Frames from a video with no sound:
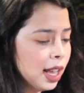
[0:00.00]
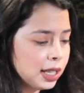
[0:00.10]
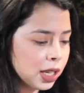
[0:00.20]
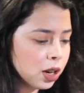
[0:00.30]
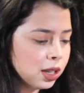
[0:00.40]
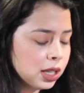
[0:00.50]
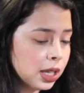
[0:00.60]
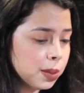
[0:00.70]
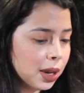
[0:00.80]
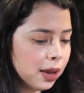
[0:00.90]
Starting
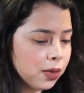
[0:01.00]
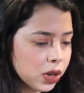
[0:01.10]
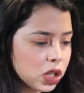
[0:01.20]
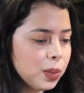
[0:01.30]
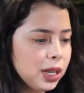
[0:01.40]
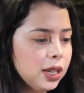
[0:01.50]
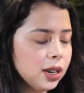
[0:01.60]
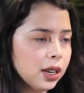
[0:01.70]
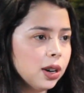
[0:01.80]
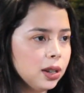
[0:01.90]
since my freshman
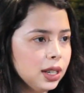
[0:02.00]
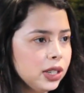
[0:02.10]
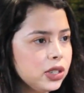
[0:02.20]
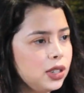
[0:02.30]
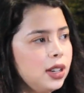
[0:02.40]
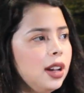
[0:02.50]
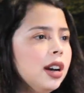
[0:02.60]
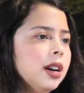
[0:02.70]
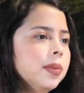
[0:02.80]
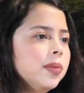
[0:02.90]
year in college,
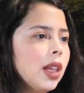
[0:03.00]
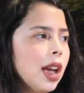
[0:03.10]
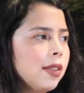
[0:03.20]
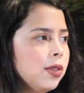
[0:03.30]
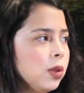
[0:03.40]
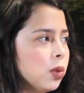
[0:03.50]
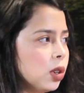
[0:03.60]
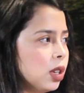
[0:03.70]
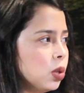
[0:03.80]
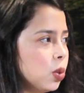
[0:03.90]
I've been
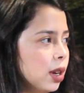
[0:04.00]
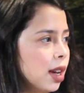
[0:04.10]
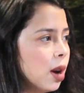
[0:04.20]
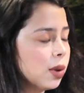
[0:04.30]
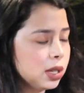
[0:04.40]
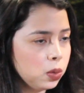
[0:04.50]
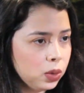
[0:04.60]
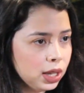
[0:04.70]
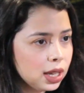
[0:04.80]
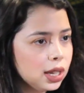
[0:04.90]
working 20 hours a
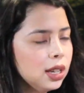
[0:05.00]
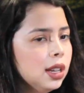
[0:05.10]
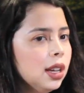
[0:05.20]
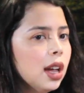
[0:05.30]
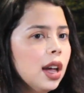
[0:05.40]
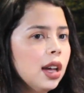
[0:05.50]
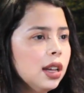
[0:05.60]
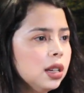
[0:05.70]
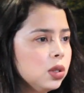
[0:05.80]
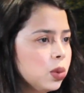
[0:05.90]
week
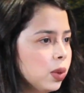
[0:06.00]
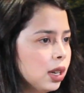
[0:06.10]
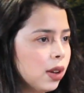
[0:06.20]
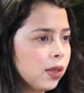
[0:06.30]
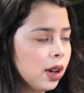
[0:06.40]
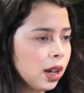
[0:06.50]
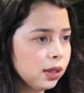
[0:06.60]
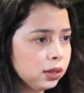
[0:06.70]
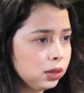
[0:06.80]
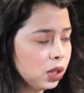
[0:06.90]
and doing
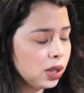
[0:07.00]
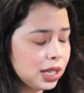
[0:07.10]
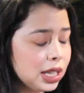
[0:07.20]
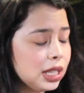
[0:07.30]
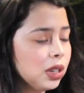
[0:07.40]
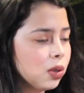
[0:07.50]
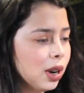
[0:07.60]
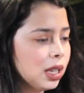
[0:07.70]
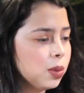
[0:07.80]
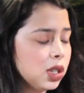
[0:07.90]
16
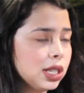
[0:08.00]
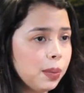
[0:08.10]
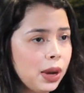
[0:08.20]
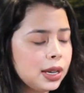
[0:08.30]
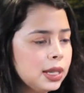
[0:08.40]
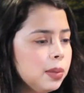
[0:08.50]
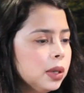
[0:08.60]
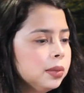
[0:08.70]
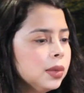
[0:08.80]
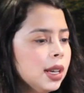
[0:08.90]
credits, which is the
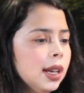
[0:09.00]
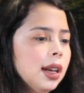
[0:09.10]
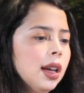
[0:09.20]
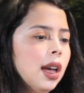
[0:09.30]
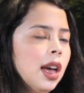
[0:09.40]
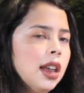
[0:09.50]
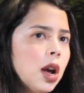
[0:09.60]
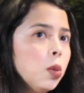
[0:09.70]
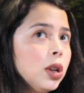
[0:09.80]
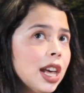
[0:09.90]
maximum. And
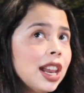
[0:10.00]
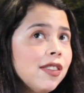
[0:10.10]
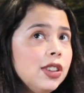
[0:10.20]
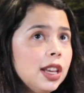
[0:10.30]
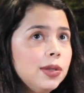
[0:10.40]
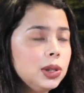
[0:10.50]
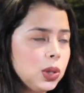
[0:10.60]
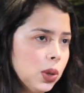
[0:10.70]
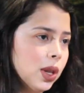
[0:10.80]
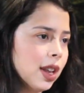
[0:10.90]
I would not have been able
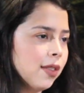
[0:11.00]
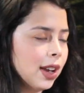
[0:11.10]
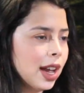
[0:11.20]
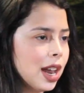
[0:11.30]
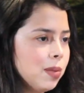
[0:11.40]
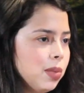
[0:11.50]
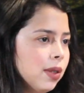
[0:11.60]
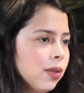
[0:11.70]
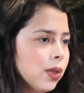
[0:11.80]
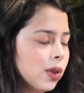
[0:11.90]
to do that if I hadn't
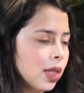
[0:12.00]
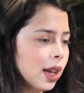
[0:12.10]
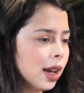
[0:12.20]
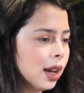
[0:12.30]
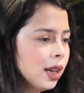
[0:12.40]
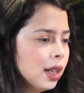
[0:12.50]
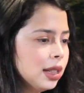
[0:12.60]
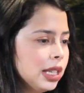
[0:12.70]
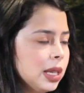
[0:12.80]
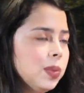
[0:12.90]
been for the
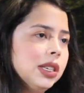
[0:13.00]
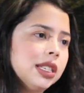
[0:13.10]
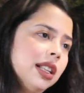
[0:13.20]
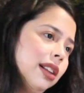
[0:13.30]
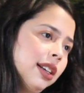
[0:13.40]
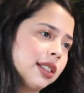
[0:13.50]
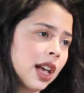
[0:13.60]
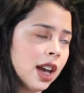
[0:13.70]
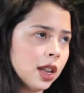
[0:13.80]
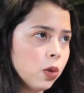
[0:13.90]
discipline skills
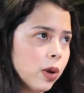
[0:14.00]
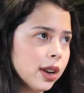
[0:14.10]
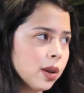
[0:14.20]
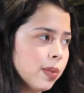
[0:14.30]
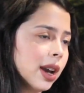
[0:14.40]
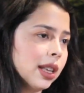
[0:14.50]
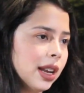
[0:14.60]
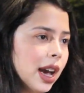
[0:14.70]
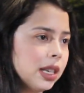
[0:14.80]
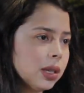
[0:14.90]
I acquired back in high